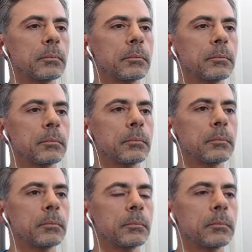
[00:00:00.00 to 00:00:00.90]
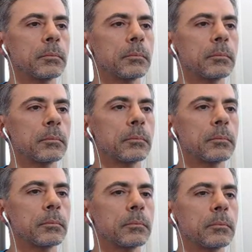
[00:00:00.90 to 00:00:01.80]

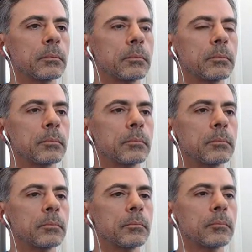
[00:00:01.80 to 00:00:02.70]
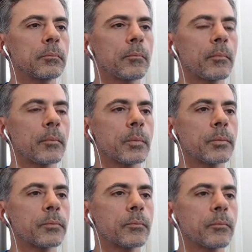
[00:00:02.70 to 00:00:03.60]

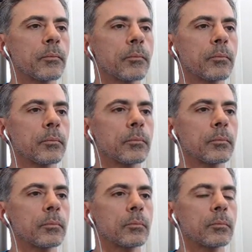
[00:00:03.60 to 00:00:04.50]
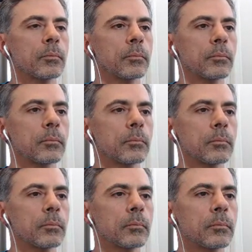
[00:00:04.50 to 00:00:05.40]

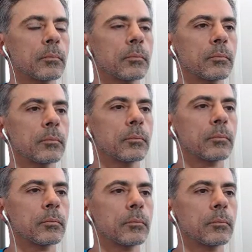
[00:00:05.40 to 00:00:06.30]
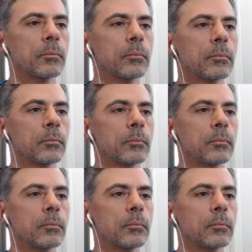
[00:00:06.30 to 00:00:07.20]

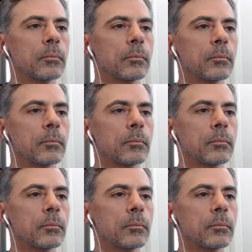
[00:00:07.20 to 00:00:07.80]
This person isn't speaking.